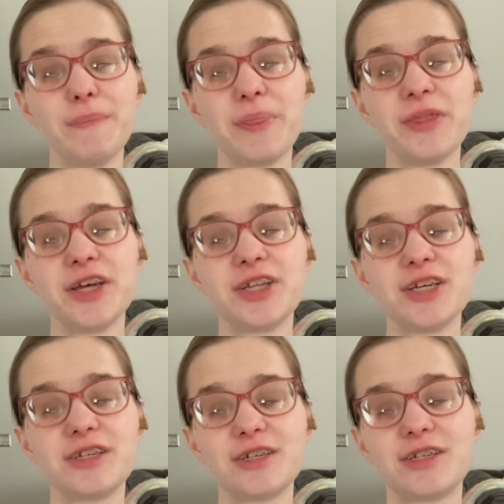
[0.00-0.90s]

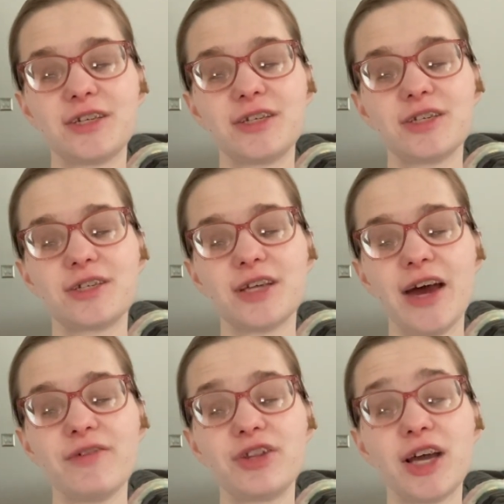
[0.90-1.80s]
This is
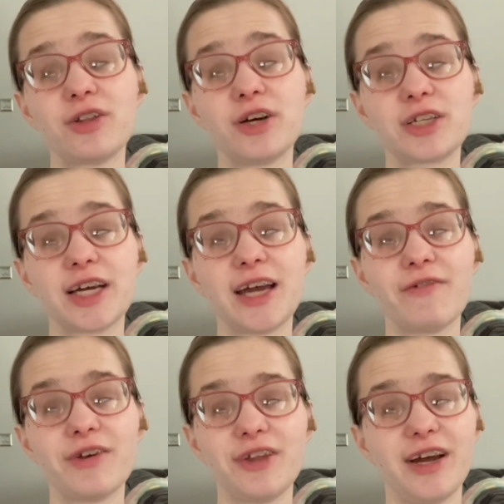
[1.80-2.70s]
everything looked like
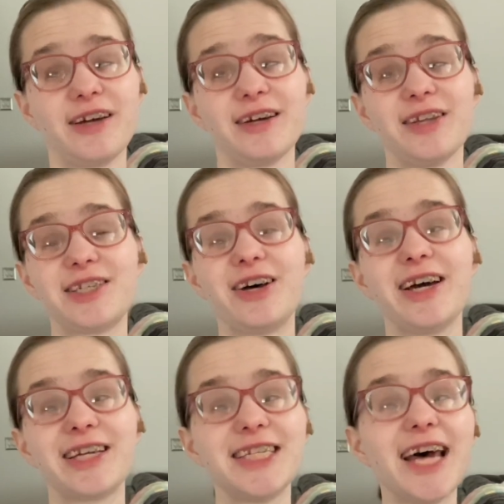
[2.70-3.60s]
everything. That's all I
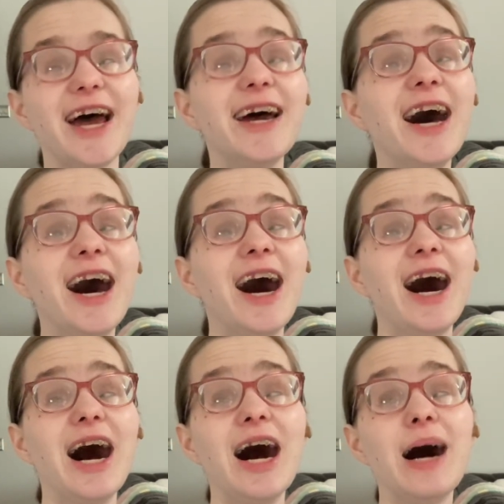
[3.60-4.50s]
can say.
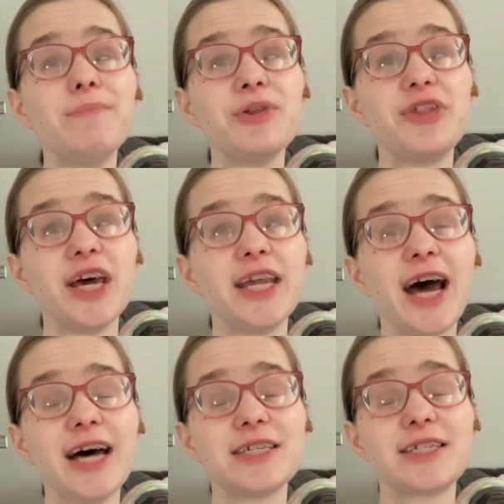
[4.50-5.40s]
But then
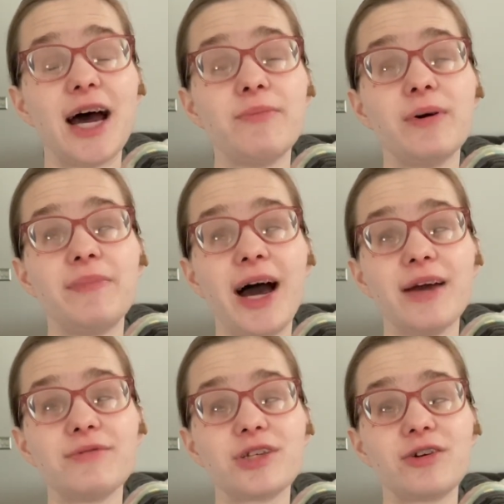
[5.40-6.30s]
as time went by,
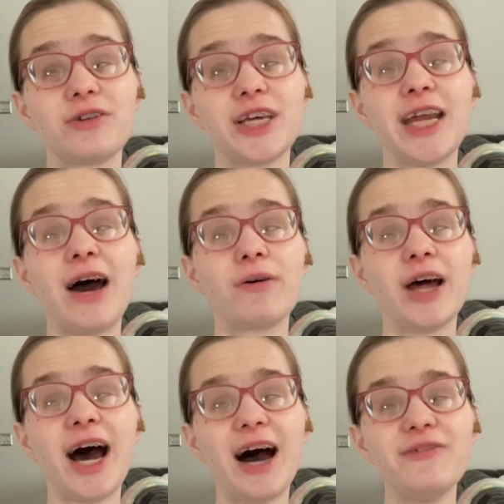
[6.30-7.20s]
it was literally an hour and a
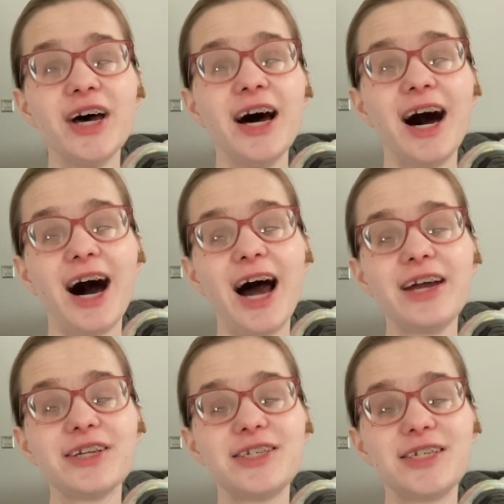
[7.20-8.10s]
half. I
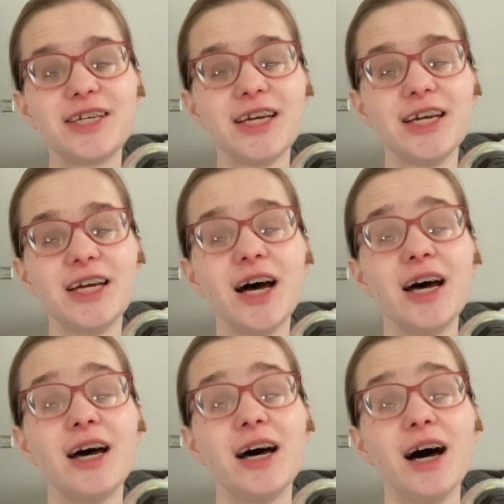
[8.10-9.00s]
could see
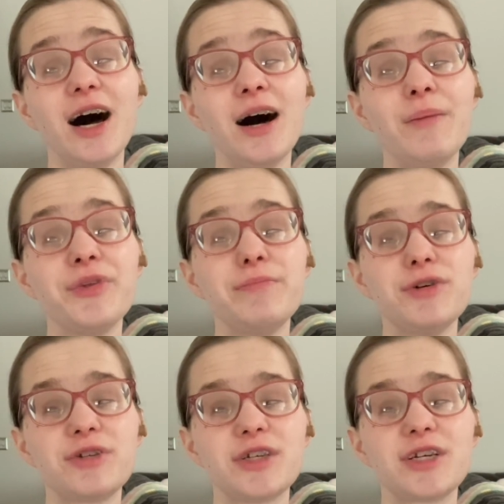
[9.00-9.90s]
the
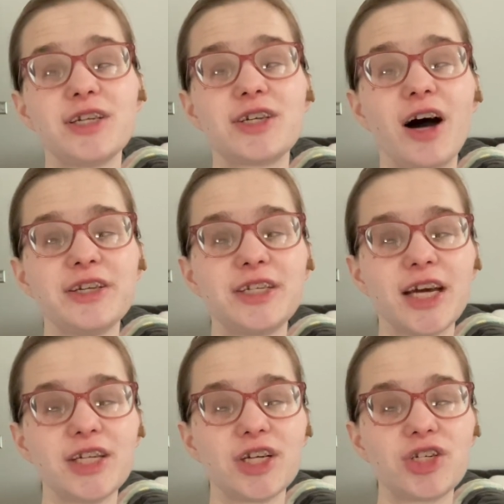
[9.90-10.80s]
musicians on
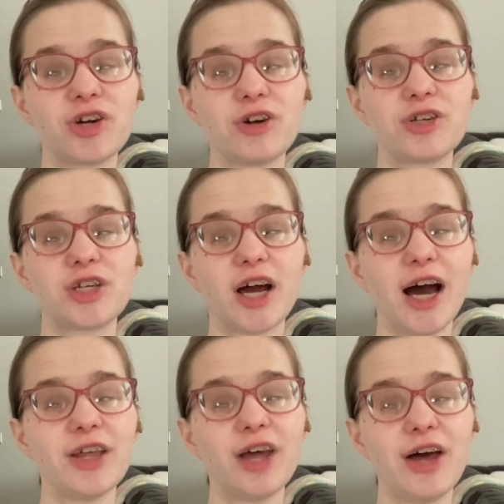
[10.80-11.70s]
stage at church.
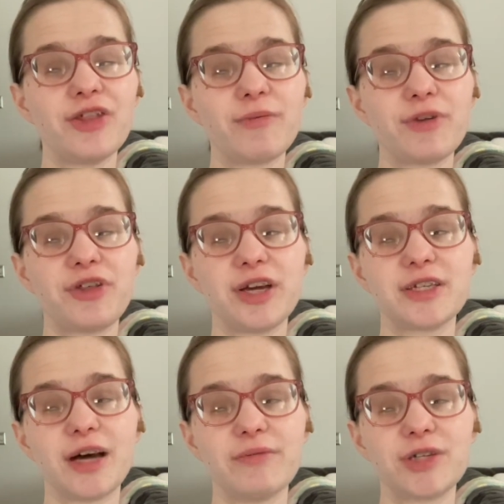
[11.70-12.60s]
There were
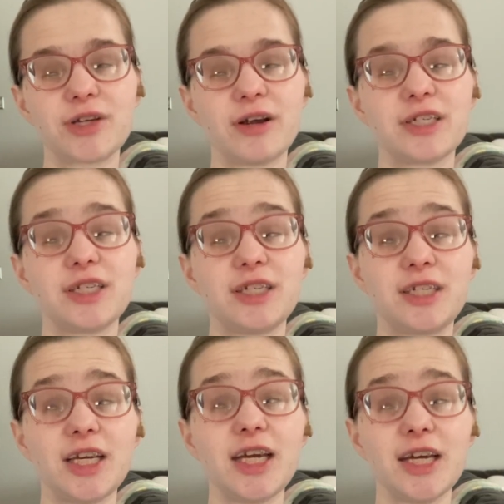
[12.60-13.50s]
things I was starting to
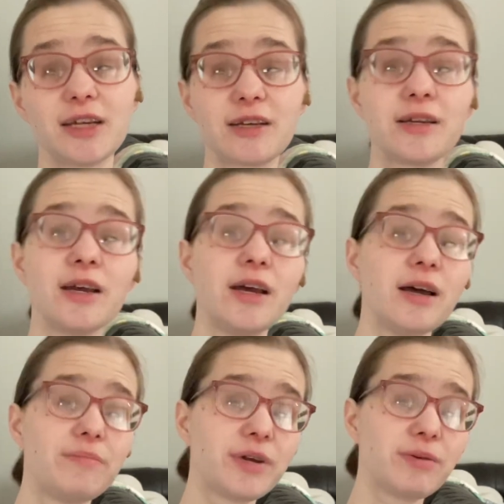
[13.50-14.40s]
see,
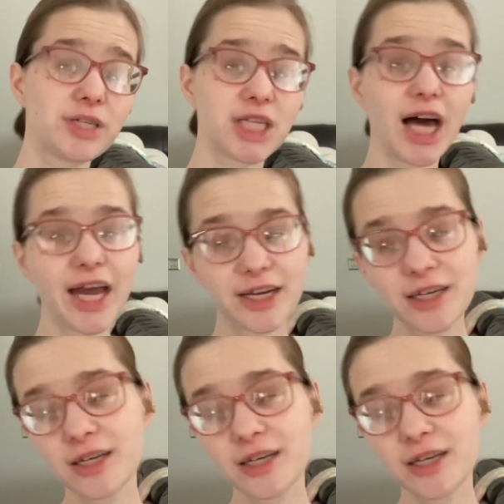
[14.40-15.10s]
but it was like,